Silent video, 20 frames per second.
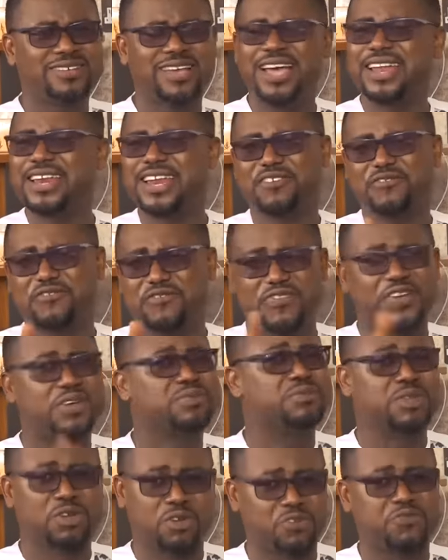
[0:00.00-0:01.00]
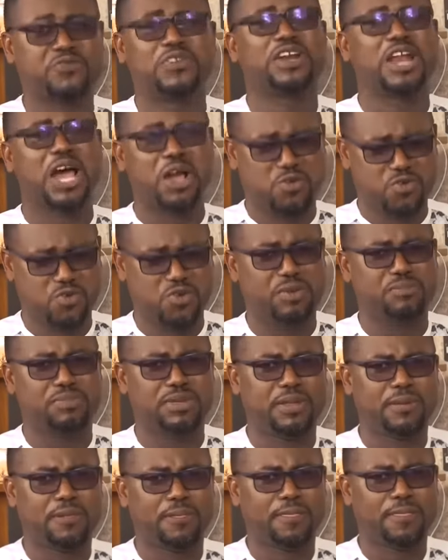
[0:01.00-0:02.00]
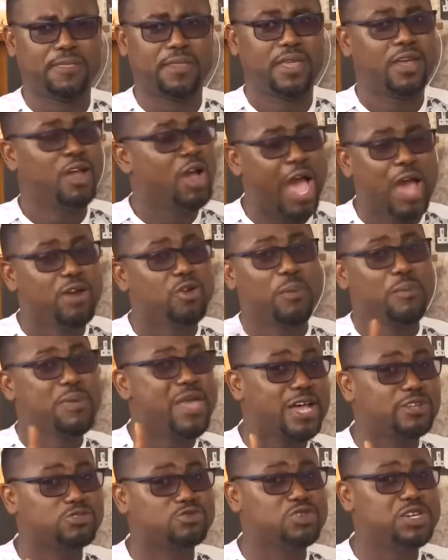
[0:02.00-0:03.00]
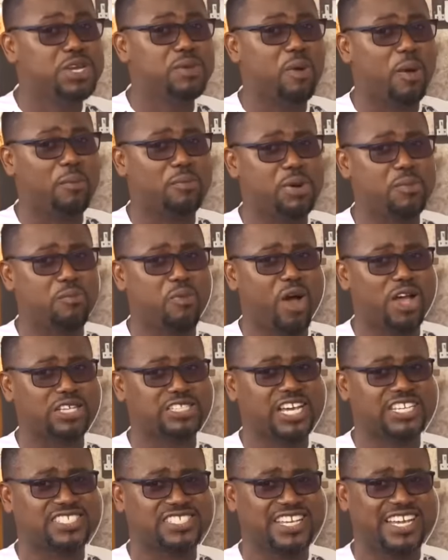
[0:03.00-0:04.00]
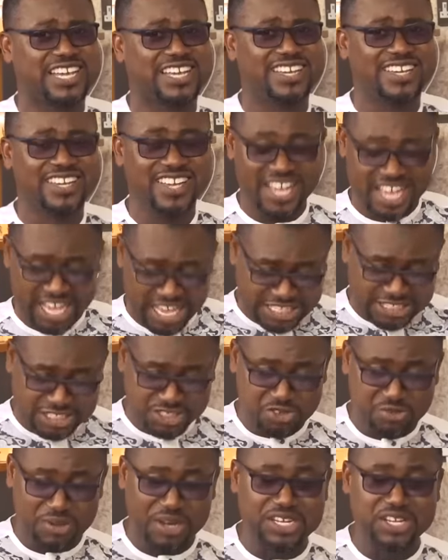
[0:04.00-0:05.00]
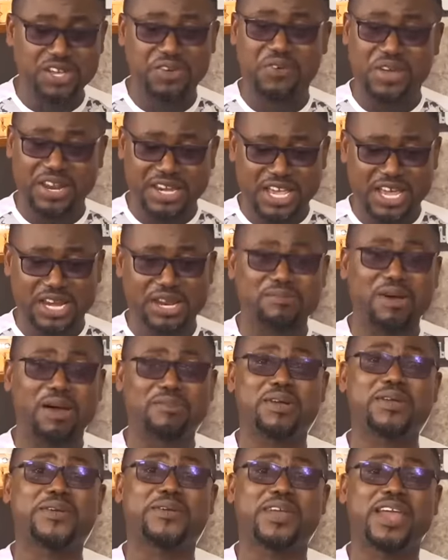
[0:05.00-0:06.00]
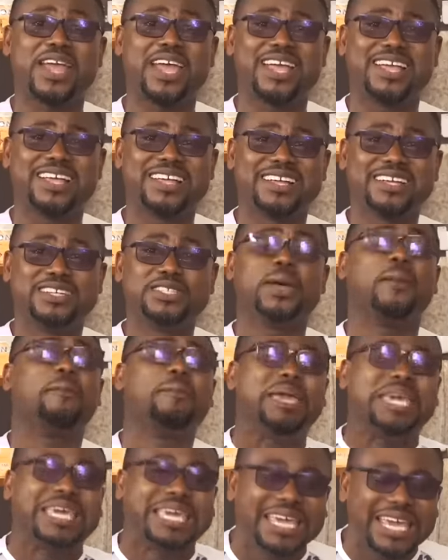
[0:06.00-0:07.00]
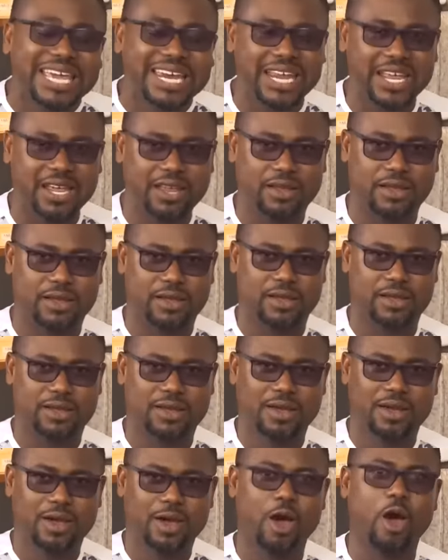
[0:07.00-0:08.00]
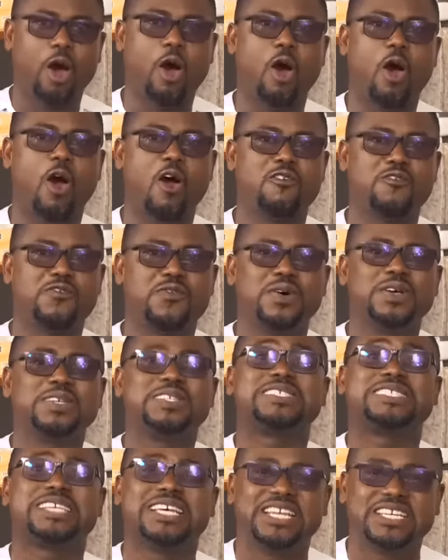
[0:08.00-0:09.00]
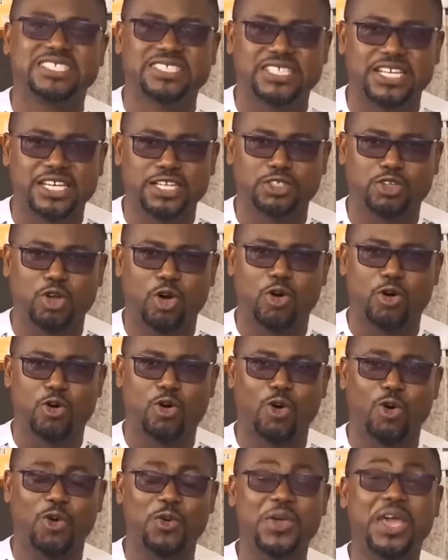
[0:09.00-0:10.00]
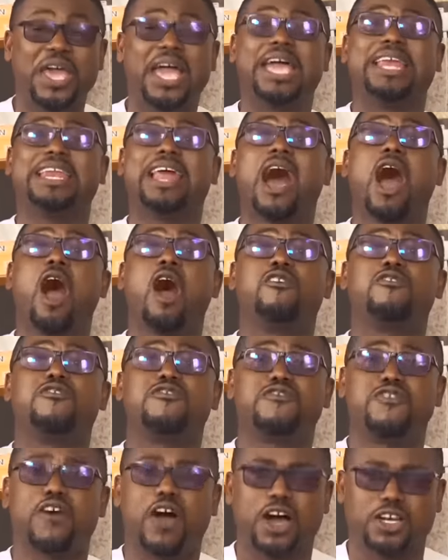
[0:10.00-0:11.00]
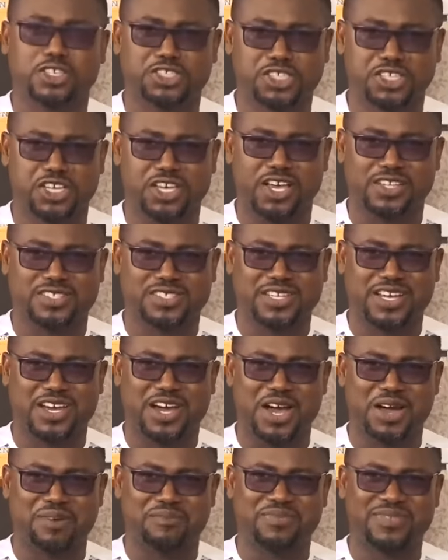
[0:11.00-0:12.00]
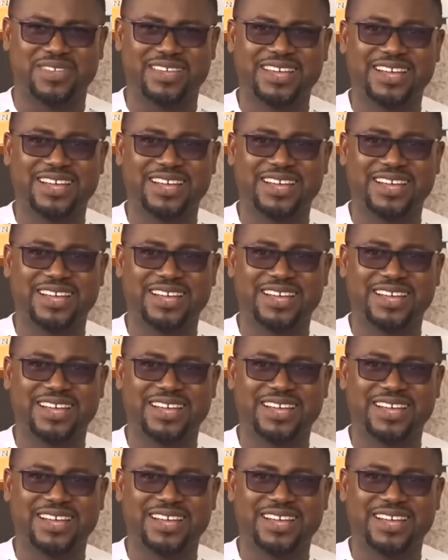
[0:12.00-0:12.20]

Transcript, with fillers: and a friend or friend are Kwebi. And Obia also knew what Brempo Ashase. It is when you win your baby share the beginning of Celestine Donkor. And how far she has come.